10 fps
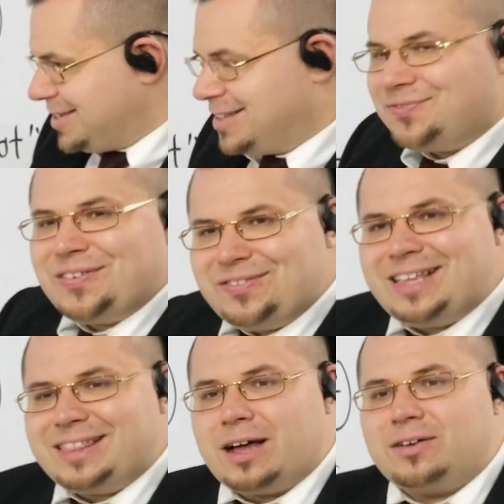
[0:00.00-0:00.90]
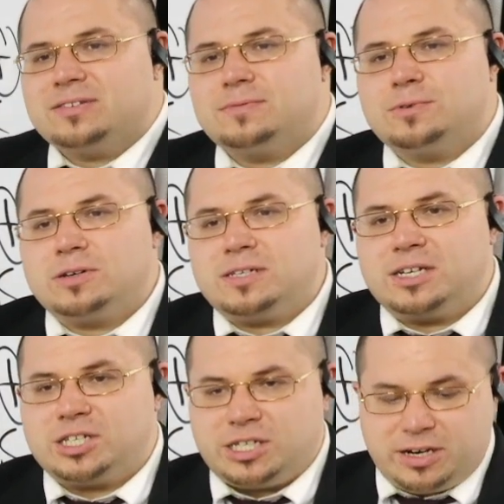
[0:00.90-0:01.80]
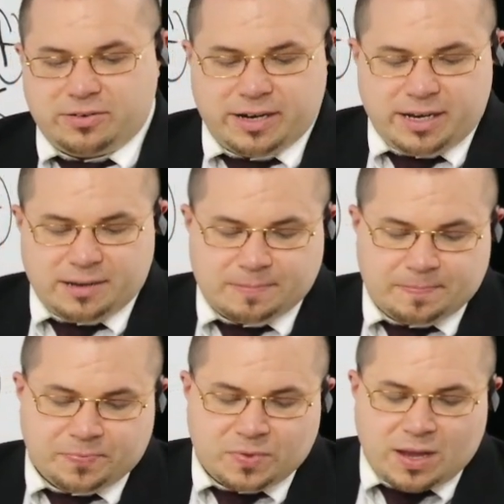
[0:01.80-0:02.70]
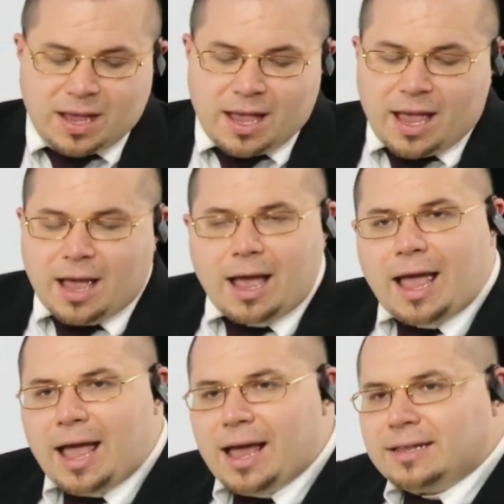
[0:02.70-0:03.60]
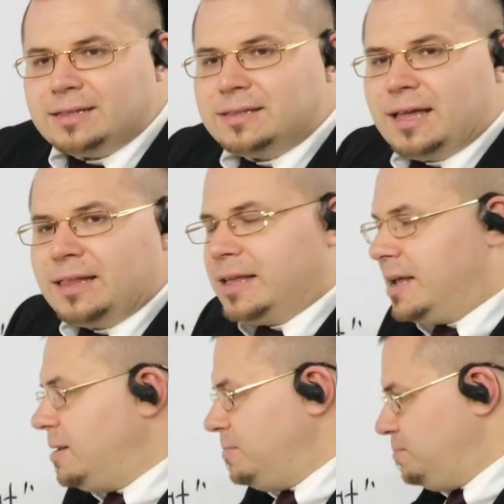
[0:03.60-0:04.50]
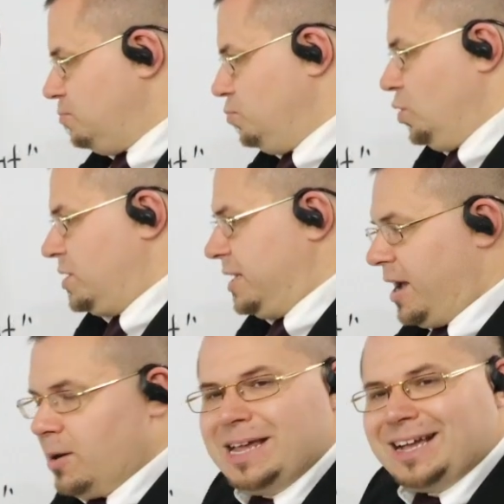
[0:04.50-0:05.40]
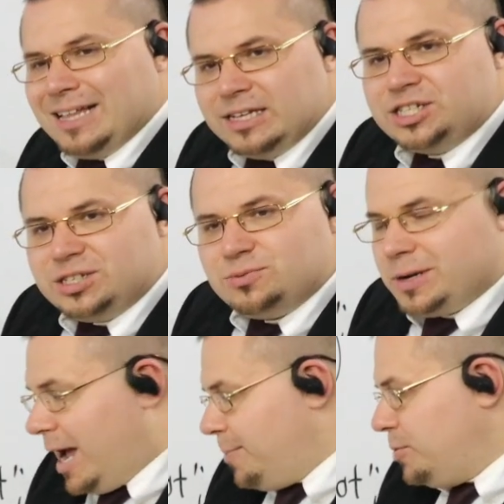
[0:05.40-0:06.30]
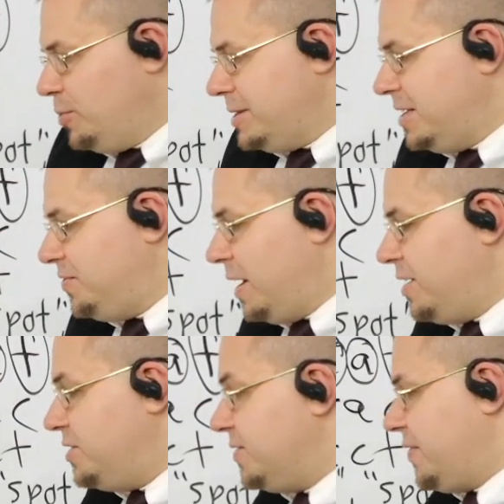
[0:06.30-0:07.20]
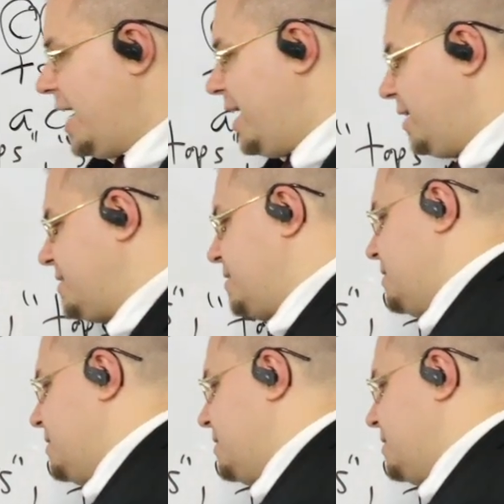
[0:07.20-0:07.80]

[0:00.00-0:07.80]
50,000 word dictionary. And then they looked at how many collisions would happen with these values of x.